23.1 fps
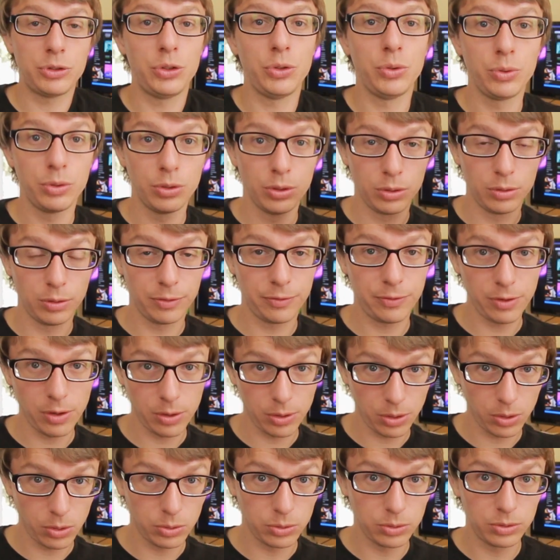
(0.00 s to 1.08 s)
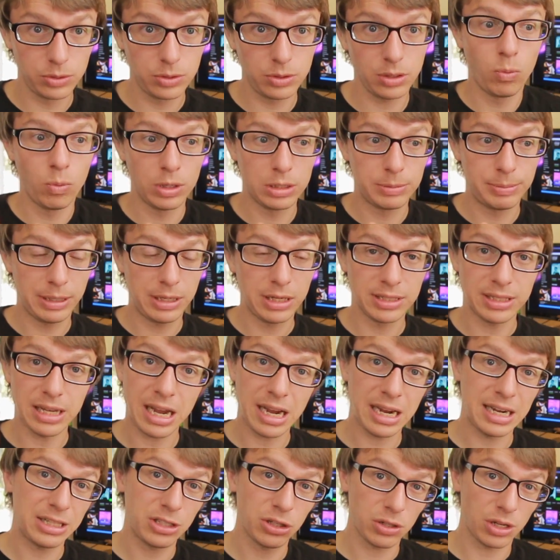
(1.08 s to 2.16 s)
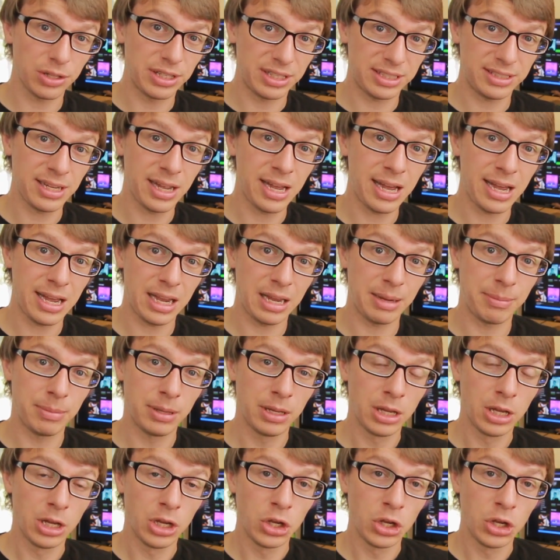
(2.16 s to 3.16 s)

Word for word: to Google Photos was because I took all this time